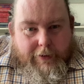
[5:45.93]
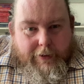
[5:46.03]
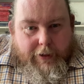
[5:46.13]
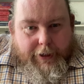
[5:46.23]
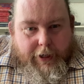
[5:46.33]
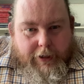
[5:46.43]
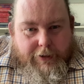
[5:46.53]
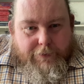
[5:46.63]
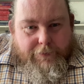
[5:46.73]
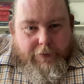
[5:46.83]
I can't
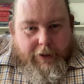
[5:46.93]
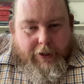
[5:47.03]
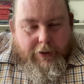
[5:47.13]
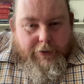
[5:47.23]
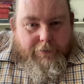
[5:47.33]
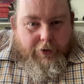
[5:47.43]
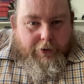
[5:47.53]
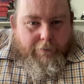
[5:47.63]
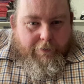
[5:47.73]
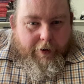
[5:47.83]
have gone
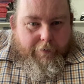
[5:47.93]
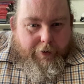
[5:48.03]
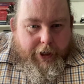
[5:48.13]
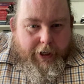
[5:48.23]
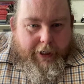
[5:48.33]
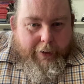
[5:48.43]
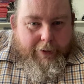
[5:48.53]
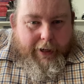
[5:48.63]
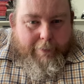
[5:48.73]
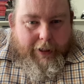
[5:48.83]
on for over a year now
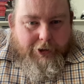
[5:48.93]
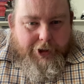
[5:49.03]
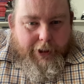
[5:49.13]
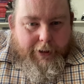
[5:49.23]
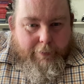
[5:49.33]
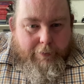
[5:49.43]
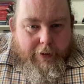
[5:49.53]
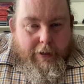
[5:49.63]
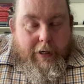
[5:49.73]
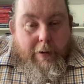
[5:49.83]
without mentioning them.
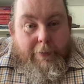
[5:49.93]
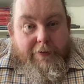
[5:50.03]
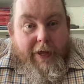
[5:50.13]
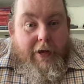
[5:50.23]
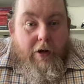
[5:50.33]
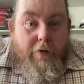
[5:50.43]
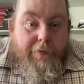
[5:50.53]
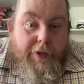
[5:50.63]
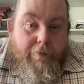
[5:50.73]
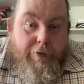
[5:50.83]
But they are
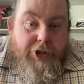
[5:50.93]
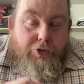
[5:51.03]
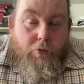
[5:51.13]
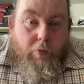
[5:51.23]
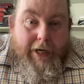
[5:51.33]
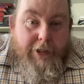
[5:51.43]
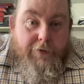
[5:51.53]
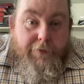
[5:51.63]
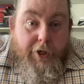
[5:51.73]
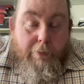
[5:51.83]
the original weight
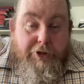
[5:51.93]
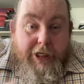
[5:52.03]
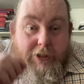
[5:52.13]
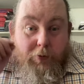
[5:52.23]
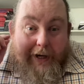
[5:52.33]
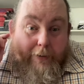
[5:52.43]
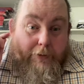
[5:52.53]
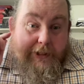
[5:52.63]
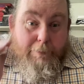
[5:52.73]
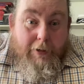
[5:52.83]
of the object when it
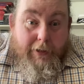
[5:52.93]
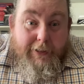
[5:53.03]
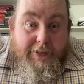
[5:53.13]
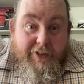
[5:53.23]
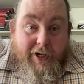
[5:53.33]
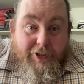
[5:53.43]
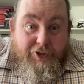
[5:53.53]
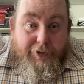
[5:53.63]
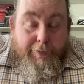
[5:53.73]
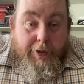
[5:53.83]
was supplied to the
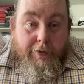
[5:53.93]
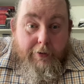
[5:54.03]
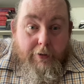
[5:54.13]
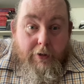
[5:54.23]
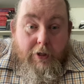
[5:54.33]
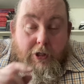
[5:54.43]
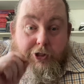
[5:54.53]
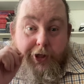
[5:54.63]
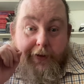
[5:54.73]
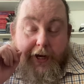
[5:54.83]
customer.
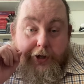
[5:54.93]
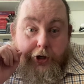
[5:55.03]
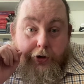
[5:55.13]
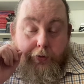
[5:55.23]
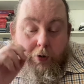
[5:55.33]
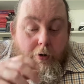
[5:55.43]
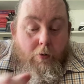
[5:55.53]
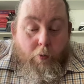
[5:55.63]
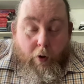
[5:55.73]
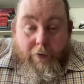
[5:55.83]
So they knew
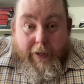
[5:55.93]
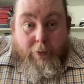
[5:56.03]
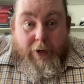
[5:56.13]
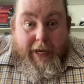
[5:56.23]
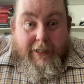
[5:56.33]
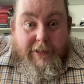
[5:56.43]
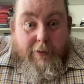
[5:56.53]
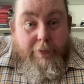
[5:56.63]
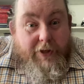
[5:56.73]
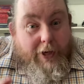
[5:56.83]
what they were
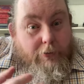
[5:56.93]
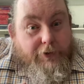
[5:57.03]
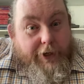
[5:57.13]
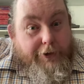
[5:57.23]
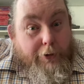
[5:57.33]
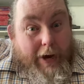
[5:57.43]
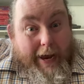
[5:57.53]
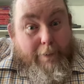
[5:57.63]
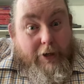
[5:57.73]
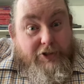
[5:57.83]
getting, but they also knew
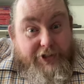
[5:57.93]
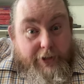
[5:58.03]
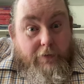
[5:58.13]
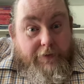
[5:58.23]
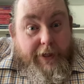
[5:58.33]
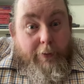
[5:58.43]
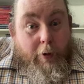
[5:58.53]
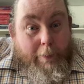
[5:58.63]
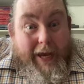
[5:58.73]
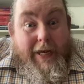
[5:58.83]
how much silver they
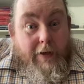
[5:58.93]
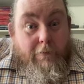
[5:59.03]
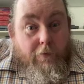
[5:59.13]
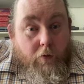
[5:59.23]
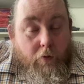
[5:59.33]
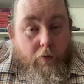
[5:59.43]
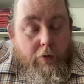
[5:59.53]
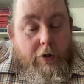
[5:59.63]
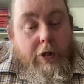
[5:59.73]
were paying for.